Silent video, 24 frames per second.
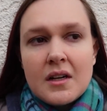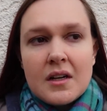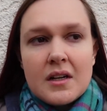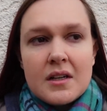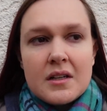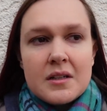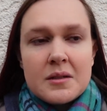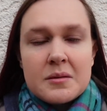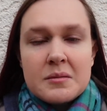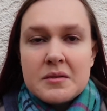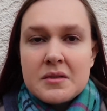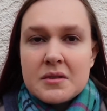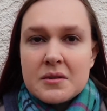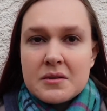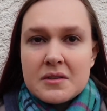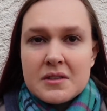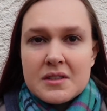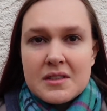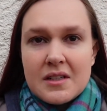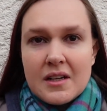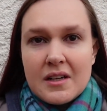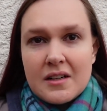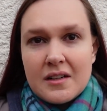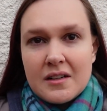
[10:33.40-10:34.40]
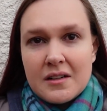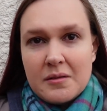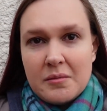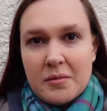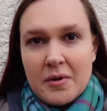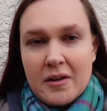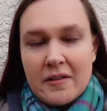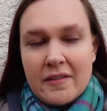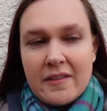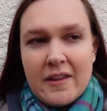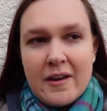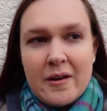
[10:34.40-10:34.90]
and I'm so excited
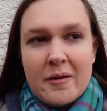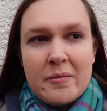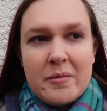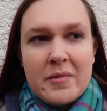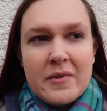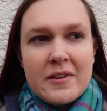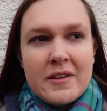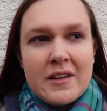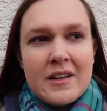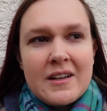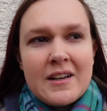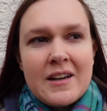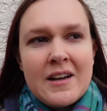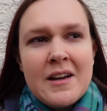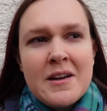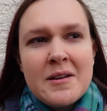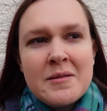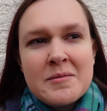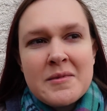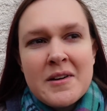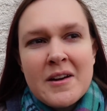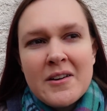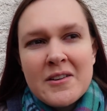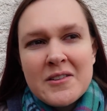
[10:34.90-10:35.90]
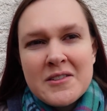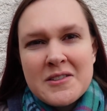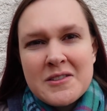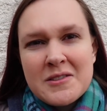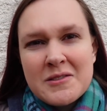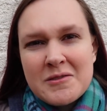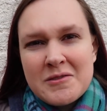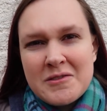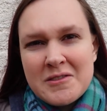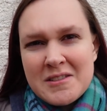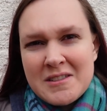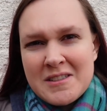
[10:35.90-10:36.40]
about that, but like I'm
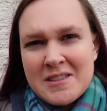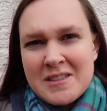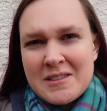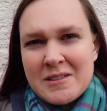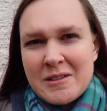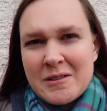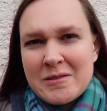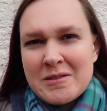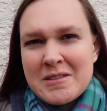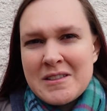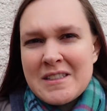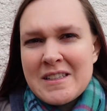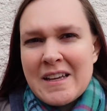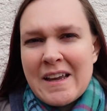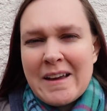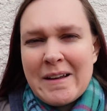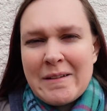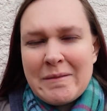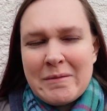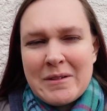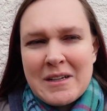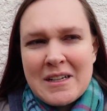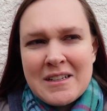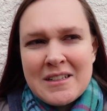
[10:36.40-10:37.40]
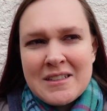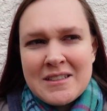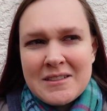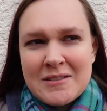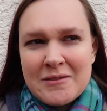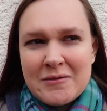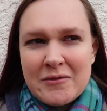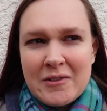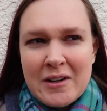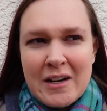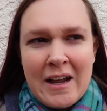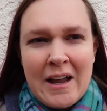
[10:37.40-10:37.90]
also just so sad because
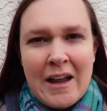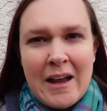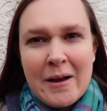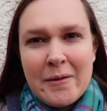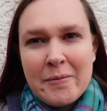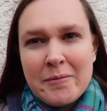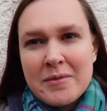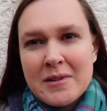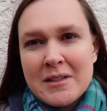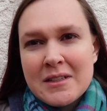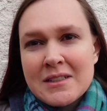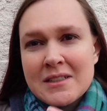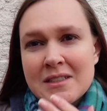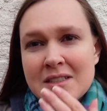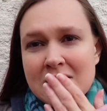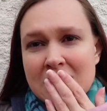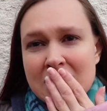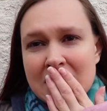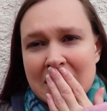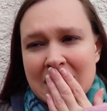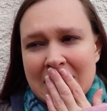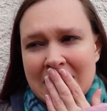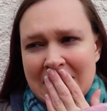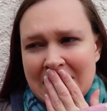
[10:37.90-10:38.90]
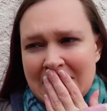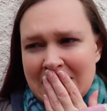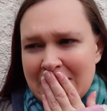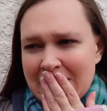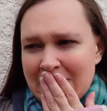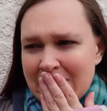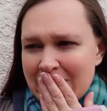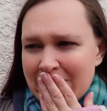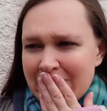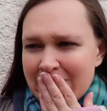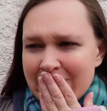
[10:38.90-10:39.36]
of what happened to Chickie.